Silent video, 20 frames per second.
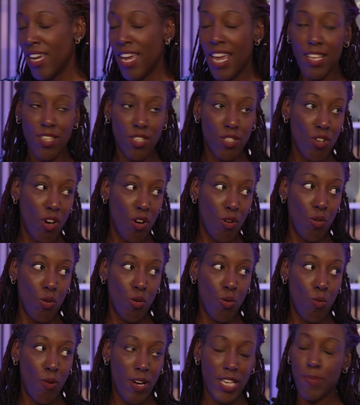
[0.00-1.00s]
it's not
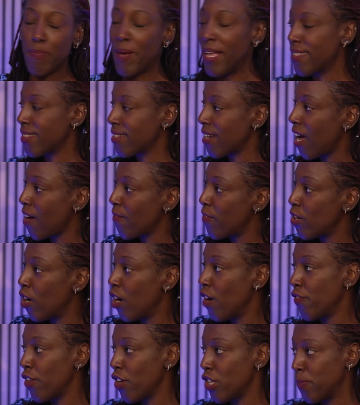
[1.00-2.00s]
always best to have a
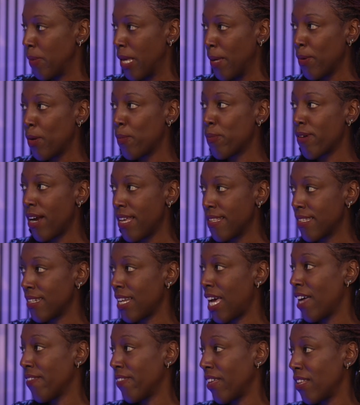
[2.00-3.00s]
lot of those people
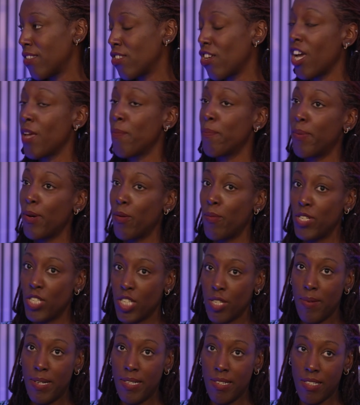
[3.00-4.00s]
present at that time, but we
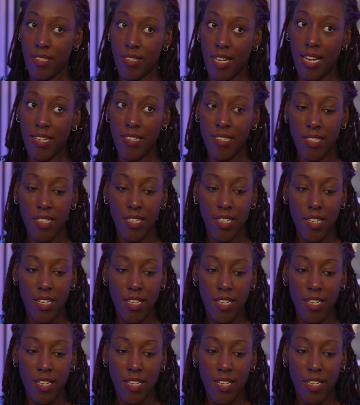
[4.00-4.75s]
do understand